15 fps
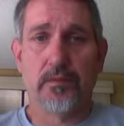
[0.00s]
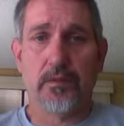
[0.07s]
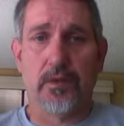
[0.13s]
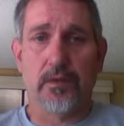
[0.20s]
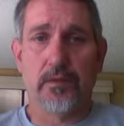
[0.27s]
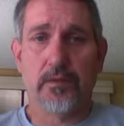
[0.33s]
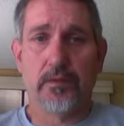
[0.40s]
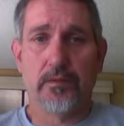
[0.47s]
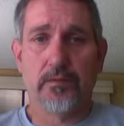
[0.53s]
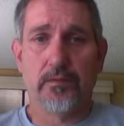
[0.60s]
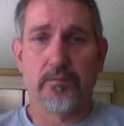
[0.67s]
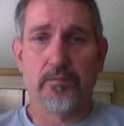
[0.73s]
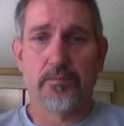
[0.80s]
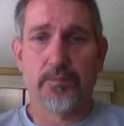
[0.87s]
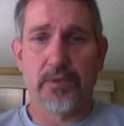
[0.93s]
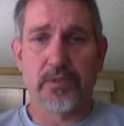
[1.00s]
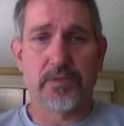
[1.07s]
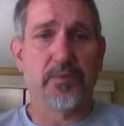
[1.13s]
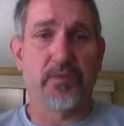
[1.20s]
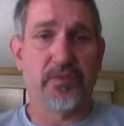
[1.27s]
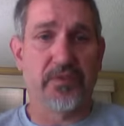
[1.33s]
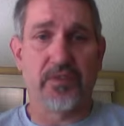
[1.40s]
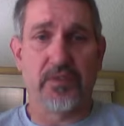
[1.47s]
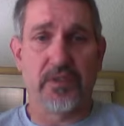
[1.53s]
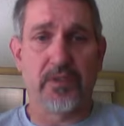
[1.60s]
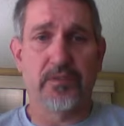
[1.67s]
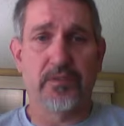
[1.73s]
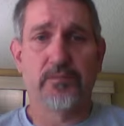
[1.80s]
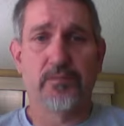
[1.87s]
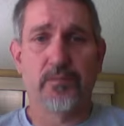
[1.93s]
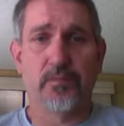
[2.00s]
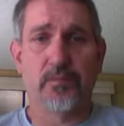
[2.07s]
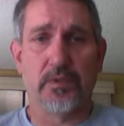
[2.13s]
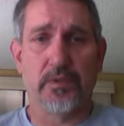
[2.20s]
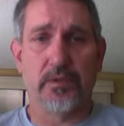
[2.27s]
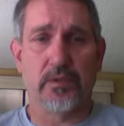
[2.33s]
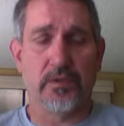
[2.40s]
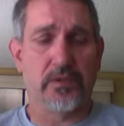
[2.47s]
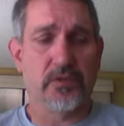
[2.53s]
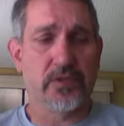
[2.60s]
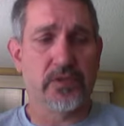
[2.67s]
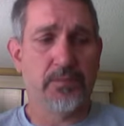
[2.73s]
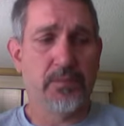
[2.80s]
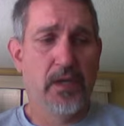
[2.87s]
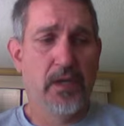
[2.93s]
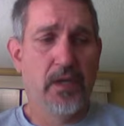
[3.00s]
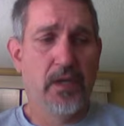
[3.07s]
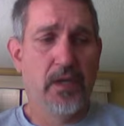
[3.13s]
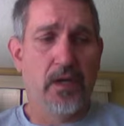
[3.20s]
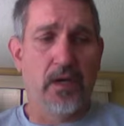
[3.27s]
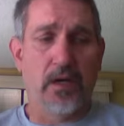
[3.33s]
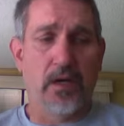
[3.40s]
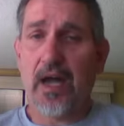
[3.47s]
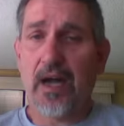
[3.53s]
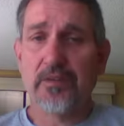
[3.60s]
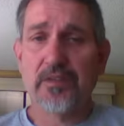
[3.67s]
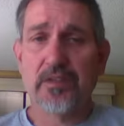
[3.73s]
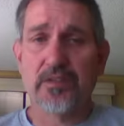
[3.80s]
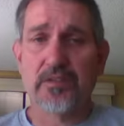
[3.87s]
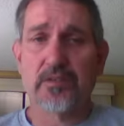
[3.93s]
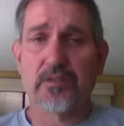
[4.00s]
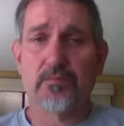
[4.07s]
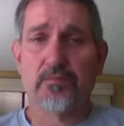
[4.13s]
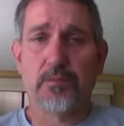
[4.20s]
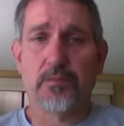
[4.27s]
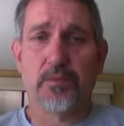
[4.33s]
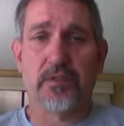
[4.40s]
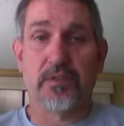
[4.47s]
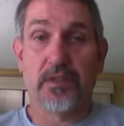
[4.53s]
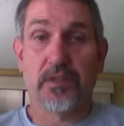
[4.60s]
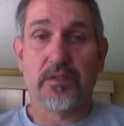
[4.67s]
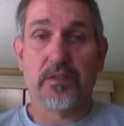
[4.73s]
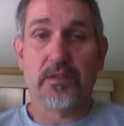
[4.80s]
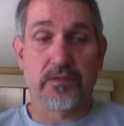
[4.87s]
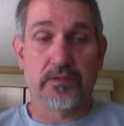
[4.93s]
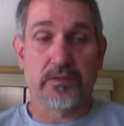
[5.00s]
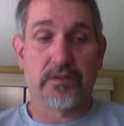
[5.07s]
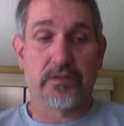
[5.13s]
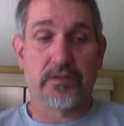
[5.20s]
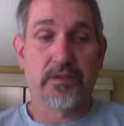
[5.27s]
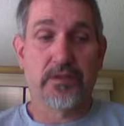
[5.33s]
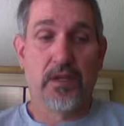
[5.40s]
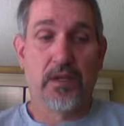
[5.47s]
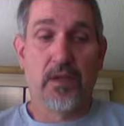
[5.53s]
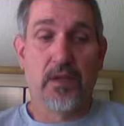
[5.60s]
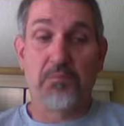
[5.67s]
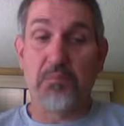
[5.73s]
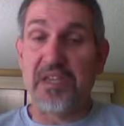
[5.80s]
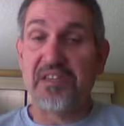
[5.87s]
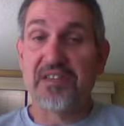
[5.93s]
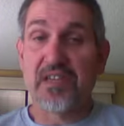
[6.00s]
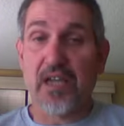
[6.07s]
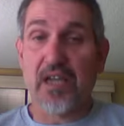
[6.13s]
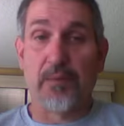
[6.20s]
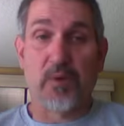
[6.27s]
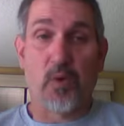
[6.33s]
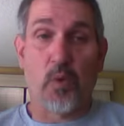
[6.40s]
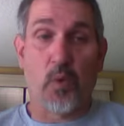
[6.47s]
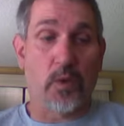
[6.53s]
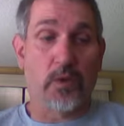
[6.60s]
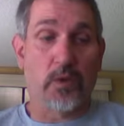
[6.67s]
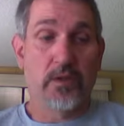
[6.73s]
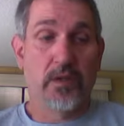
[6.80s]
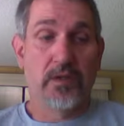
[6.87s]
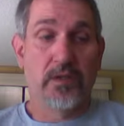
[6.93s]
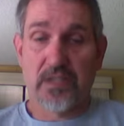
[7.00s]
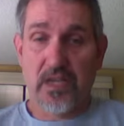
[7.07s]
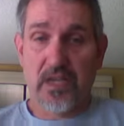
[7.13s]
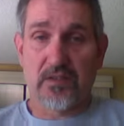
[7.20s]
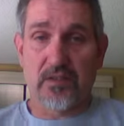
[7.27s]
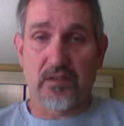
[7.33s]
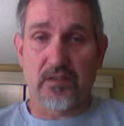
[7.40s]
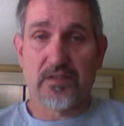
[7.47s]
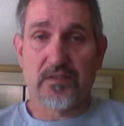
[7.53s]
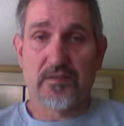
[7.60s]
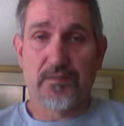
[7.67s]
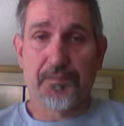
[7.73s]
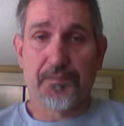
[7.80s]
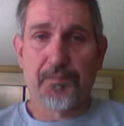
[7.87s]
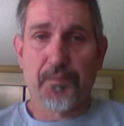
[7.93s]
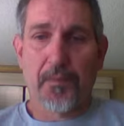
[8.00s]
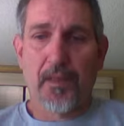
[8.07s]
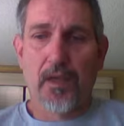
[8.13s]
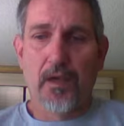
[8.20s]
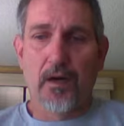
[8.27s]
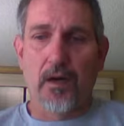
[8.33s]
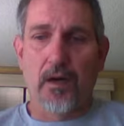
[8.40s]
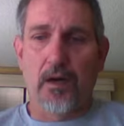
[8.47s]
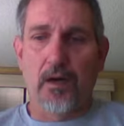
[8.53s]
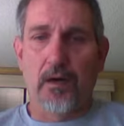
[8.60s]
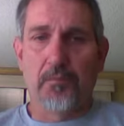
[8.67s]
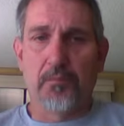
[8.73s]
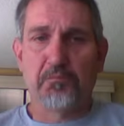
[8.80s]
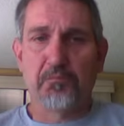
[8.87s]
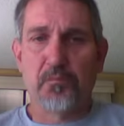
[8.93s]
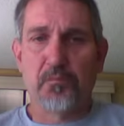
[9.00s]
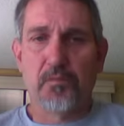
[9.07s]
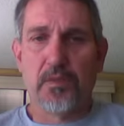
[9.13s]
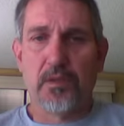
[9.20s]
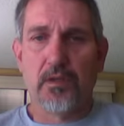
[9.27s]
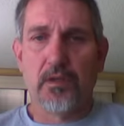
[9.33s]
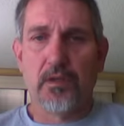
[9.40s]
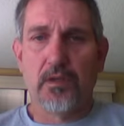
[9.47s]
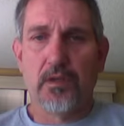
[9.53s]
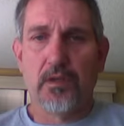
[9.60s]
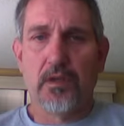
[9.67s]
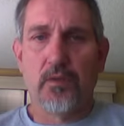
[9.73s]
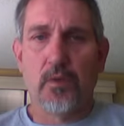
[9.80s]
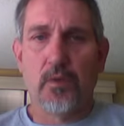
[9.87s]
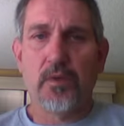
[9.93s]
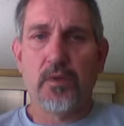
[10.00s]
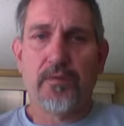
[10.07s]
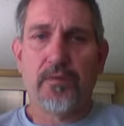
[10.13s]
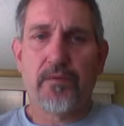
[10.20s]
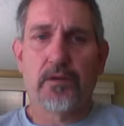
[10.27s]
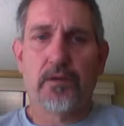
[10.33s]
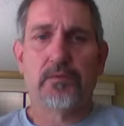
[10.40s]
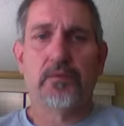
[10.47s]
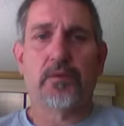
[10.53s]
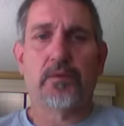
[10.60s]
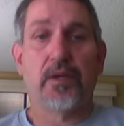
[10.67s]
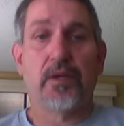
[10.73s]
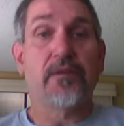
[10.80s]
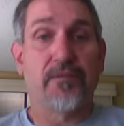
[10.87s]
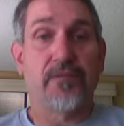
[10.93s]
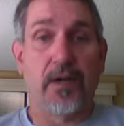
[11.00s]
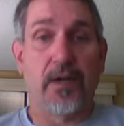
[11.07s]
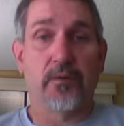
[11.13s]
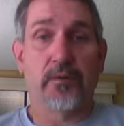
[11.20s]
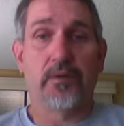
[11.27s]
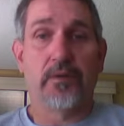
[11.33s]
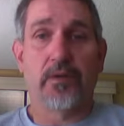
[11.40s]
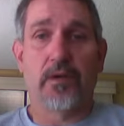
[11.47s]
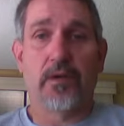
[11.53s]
uh, principals and in leadership. How does multiple intelligences meet the Common Core standards? Um, and what we found, or what I found,